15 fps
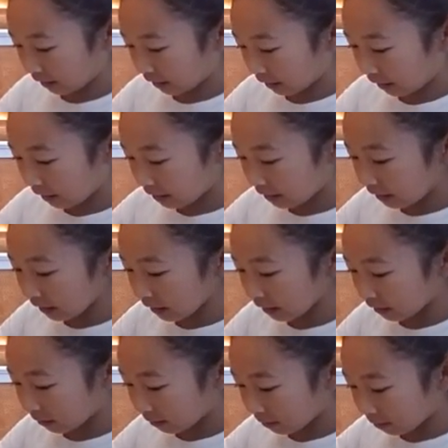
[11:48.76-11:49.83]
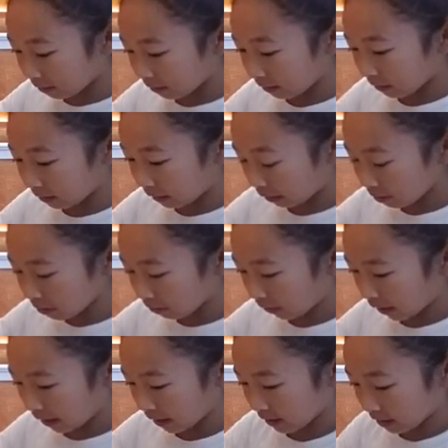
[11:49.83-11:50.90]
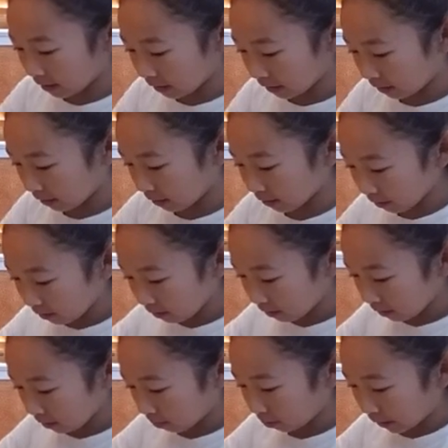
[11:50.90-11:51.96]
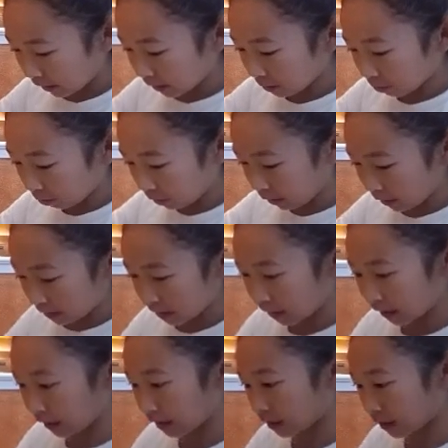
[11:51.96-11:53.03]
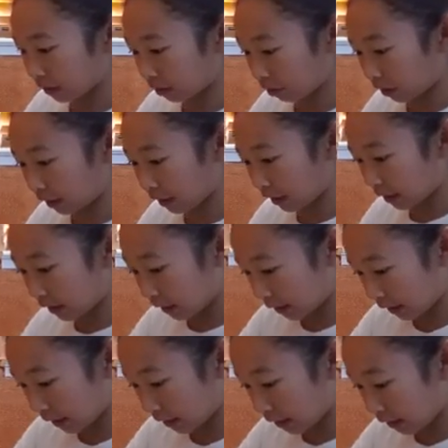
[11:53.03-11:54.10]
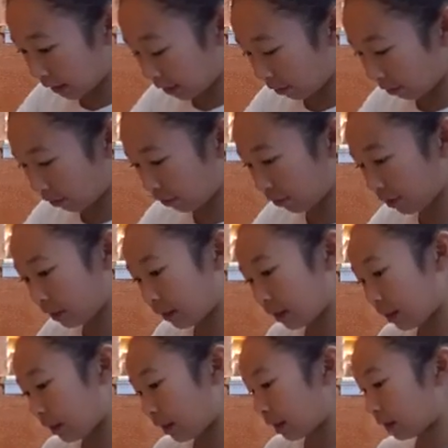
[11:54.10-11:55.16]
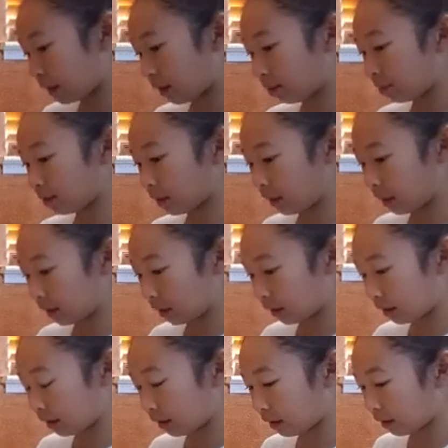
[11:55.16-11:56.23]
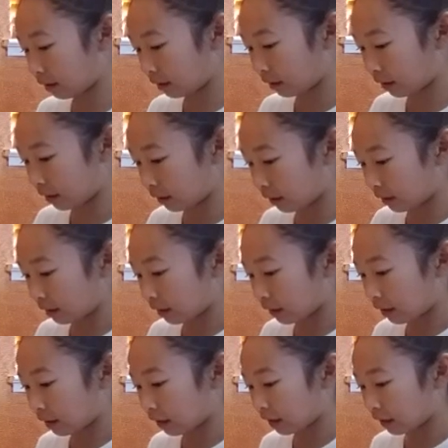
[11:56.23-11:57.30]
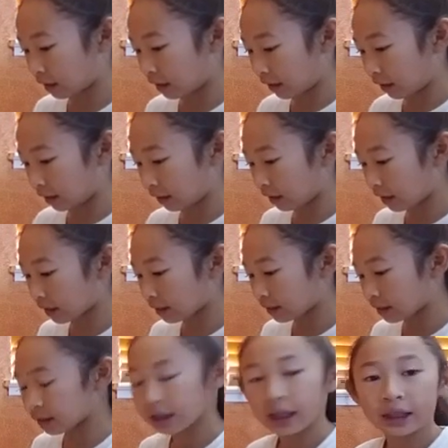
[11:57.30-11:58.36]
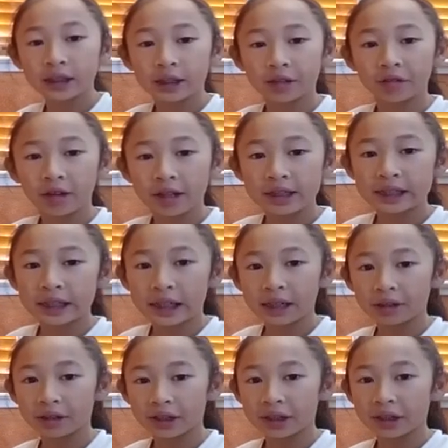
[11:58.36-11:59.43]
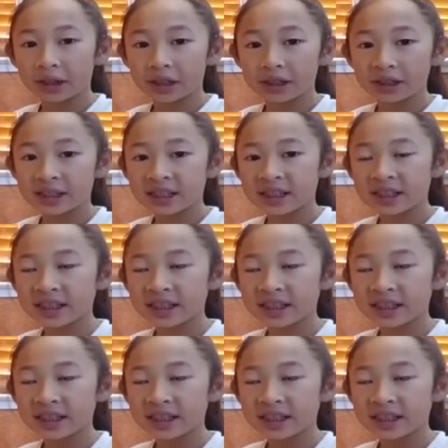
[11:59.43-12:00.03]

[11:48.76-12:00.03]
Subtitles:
I did. That was fast. But it's really sticky, so I did not add enough something. Alright, let's take the rest out of this.